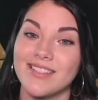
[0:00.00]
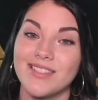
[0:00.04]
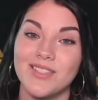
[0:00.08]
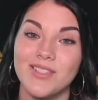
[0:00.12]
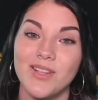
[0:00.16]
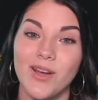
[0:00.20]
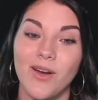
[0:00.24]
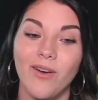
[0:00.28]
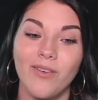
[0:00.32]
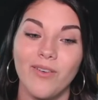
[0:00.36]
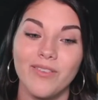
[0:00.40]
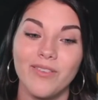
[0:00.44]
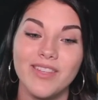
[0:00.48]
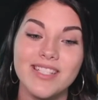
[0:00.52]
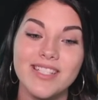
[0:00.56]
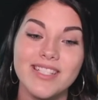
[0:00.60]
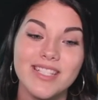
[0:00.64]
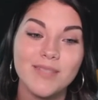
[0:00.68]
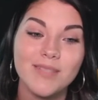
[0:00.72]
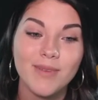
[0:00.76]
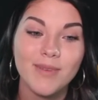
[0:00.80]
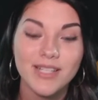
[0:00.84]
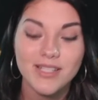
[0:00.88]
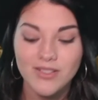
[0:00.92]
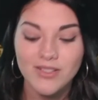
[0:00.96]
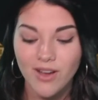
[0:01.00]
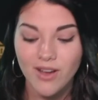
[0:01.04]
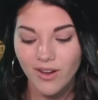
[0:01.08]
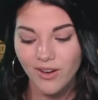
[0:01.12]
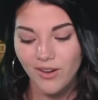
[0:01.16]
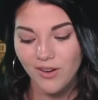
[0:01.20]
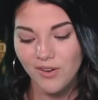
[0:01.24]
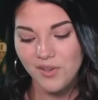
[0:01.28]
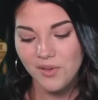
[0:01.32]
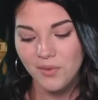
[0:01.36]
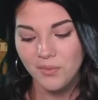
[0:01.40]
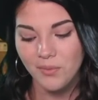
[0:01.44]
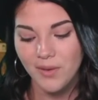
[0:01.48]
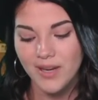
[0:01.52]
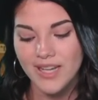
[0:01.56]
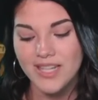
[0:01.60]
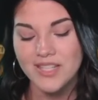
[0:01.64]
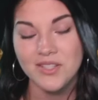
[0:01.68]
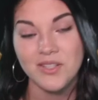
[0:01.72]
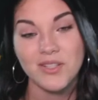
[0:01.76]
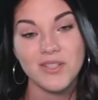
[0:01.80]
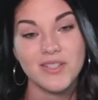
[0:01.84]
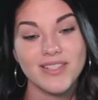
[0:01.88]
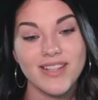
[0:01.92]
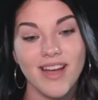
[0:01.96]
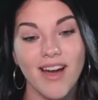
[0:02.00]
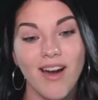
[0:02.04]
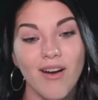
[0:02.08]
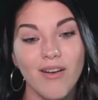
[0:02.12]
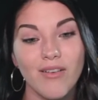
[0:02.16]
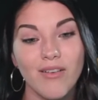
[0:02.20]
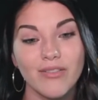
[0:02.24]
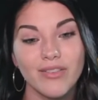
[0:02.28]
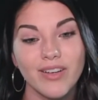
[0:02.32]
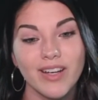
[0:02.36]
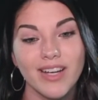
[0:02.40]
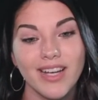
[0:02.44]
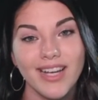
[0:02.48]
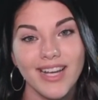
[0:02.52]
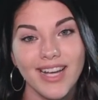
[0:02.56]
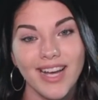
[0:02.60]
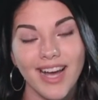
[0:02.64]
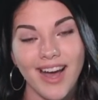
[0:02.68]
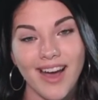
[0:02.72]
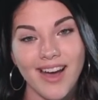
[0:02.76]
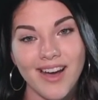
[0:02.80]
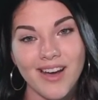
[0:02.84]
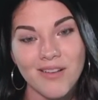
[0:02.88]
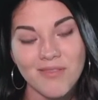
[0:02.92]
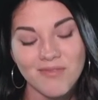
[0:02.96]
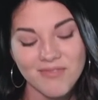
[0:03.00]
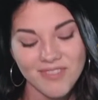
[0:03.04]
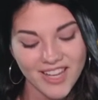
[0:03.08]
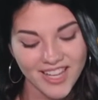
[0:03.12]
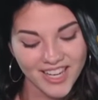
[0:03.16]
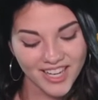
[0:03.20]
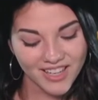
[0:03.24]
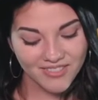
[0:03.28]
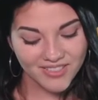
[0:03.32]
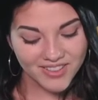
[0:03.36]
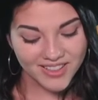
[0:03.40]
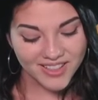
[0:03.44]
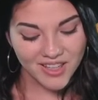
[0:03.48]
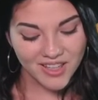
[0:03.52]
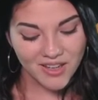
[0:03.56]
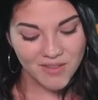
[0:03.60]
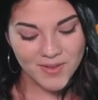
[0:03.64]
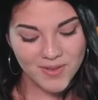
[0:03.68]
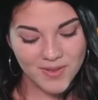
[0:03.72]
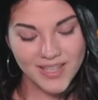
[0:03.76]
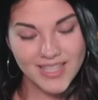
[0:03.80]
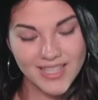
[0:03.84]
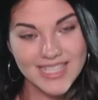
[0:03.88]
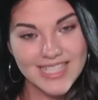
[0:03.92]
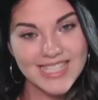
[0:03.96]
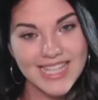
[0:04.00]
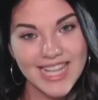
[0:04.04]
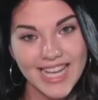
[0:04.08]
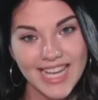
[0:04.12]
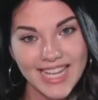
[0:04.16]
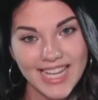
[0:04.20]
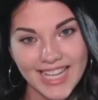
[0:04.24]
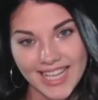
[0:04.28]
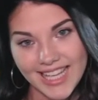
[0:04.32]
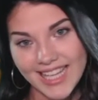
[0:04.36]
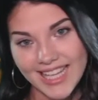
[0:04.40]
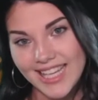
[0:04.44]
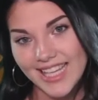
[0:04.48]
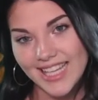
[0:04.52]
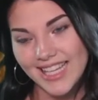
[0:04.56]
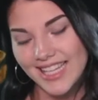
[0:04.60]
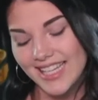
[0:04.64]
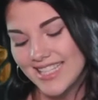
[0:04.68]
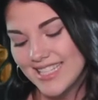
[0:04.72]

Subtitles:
So this is my song called Raise Herself, and I really hope you guys like it.